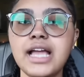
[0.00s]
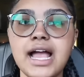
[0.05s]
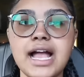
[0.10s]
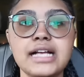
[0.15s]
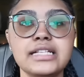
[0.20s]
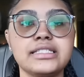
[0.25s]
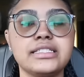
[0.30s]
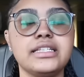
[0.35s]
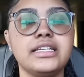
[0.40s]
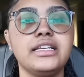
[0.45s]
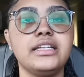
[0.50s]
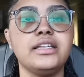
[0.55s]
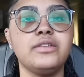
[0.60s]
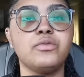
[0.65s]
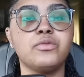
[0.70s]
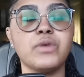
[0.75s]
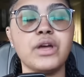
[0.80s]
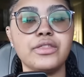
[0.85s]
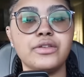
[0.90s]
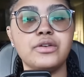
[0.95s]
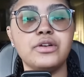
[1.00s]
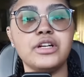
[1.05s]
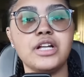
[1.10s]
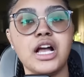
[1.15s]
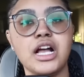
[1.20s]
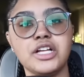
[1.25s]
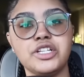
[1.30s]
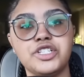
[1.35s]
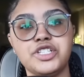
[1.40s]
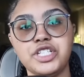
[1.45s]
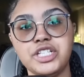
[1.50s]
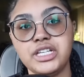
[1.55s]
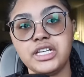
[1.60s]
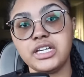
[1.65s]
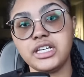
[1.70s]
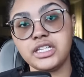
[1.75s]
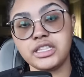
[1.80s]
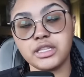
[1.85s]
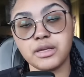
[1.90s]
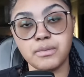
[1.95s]
asking whether or not she
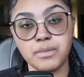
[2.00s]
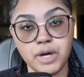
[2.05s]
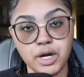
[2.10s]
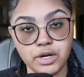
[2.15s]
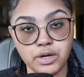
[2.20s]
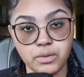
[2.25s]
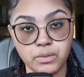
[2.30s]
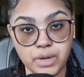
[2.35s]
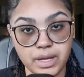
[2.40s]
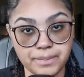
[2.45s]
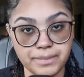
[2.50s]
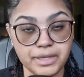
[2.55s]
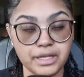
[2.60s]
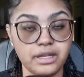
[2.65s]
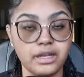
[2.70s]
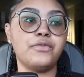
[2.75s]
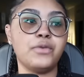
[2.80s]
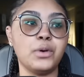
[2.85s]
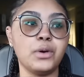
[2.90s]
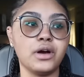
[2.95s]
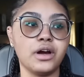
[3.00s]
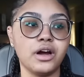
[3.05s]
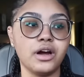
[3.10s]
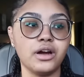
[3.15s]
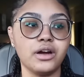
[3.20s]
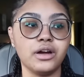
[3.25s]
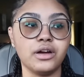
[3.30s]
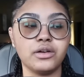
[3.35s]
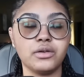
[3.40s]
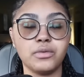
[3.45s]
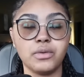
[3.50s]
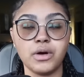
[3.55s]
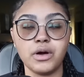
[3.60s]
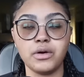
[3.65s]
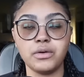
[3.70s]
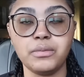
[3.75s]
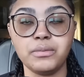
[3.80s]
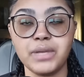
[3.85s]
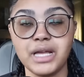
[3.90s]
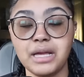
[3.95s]
hid the murder weapon for her,
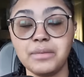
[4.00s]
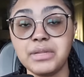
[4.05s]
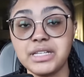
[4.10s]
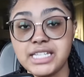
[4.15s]
quote, baby